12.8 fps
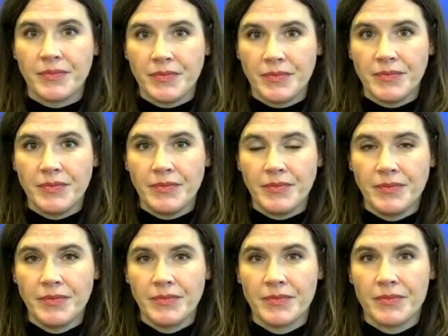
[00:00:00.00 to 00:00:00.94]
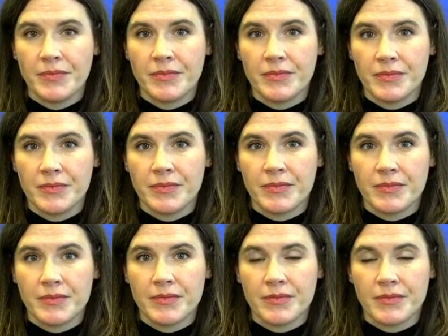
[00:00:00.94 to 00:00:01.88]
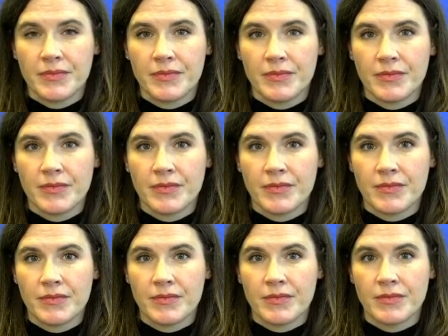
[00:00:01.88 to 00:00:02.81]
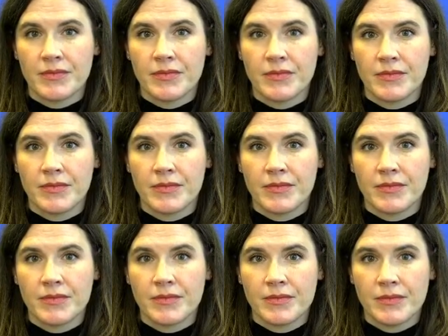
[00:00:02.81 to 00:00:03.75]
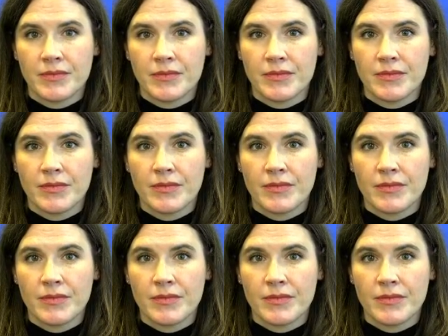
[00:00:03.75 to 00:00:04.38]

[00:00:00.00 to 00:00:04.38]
No words are spoken by the person on screen.